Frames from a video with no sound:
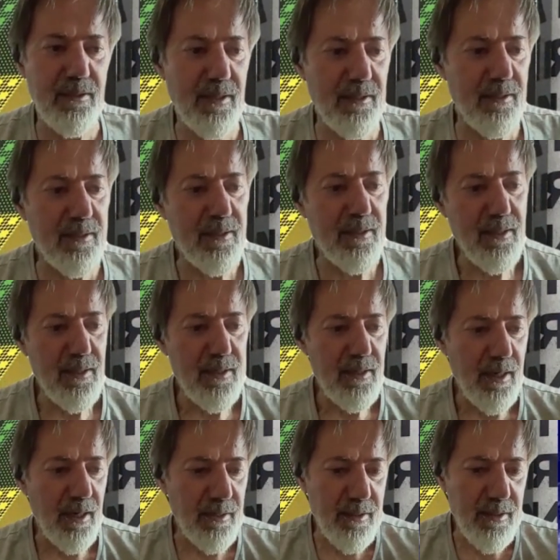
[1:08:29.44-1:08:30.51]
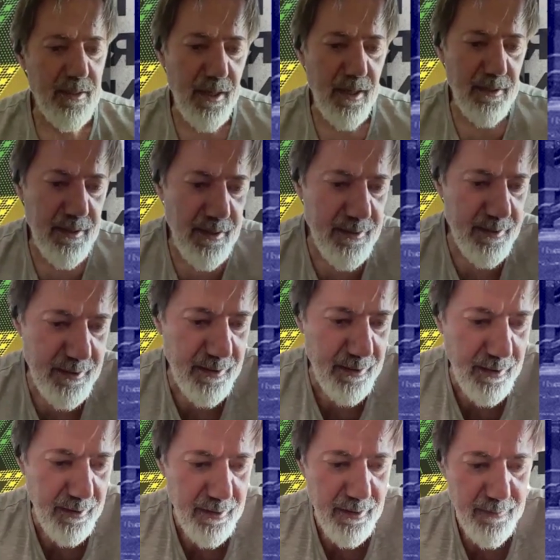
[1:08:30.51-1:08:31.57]
and I can see
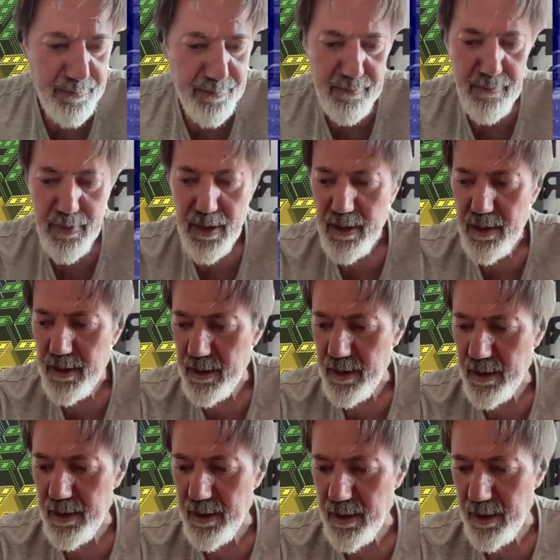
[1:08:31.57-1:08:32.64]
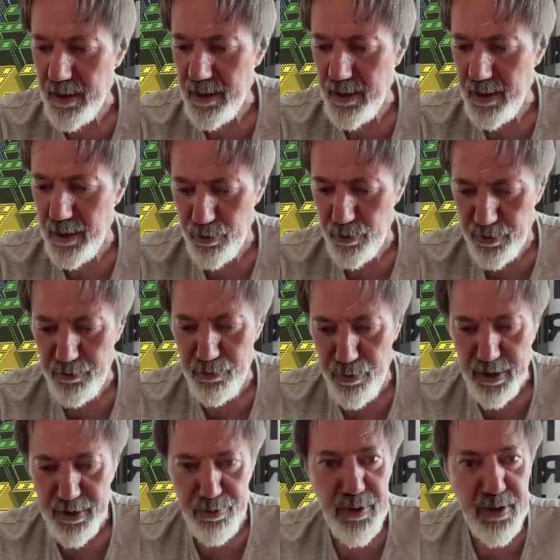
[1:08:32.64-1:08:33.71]
that a lot of
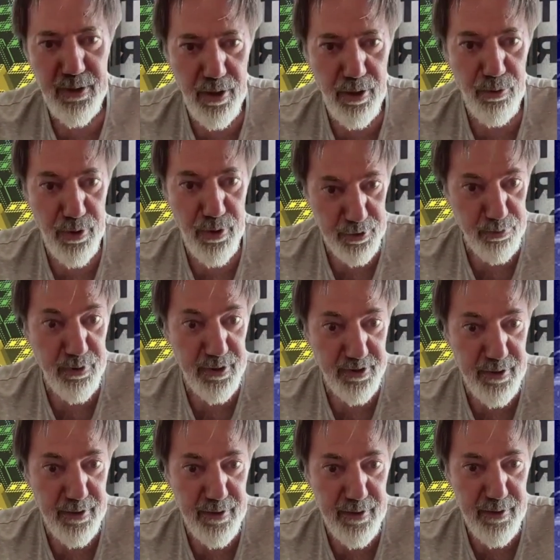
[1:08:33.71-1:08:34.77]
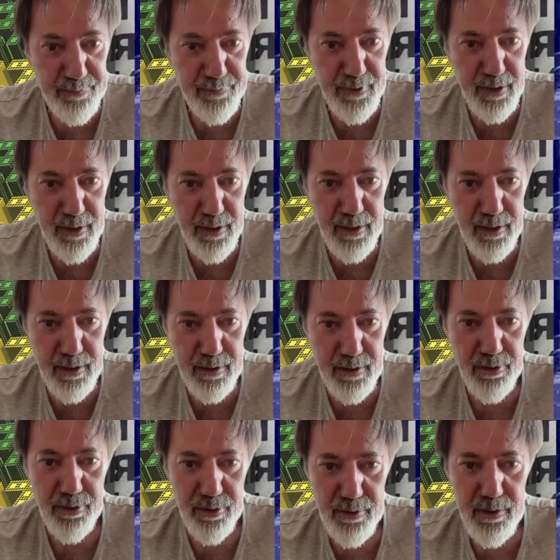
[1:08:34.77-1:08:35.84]
what we know, what we did,
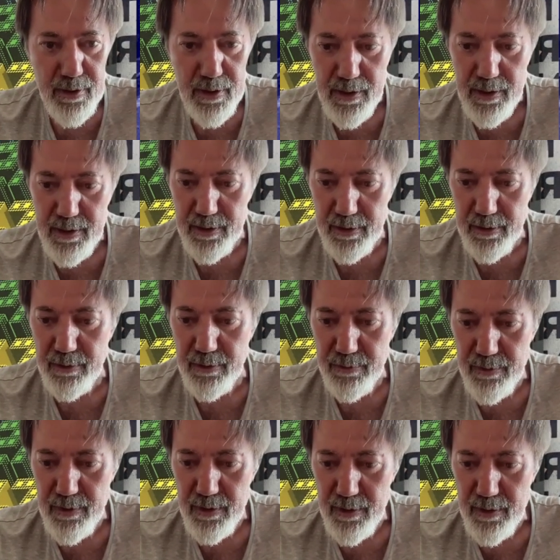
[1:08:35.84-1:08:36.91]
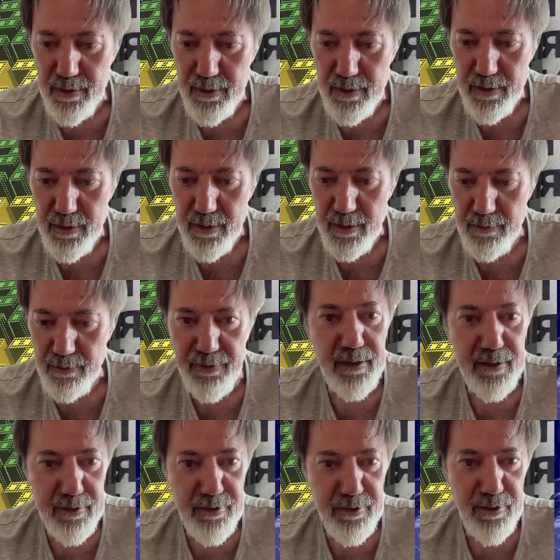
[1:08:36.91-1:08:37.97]
still
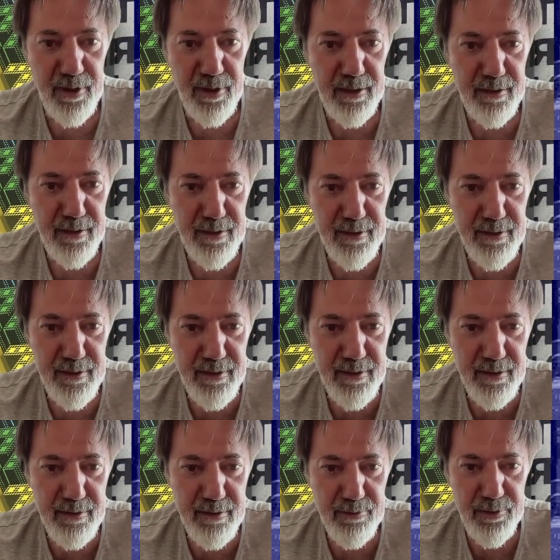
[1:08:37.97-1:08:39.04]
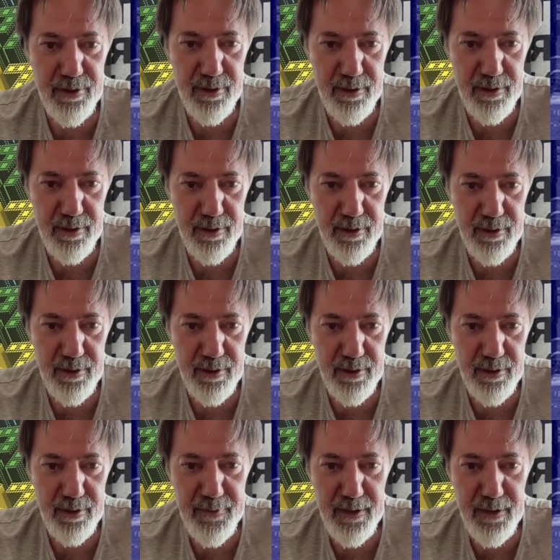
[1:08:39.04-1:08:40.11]
valid today, which is amazing.
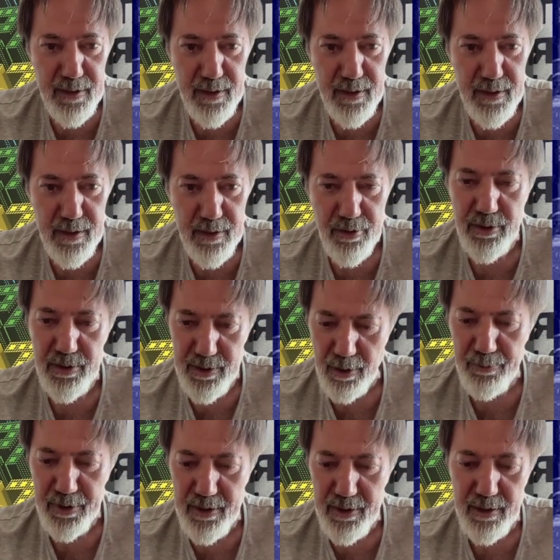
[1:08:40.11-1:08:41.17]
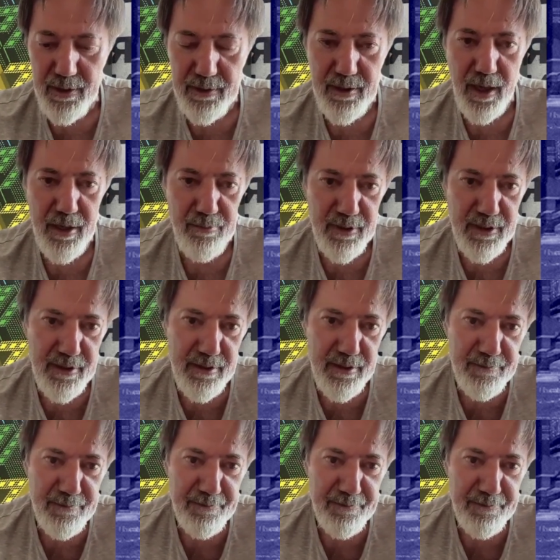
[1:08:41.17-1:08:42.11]
Some things are timeless.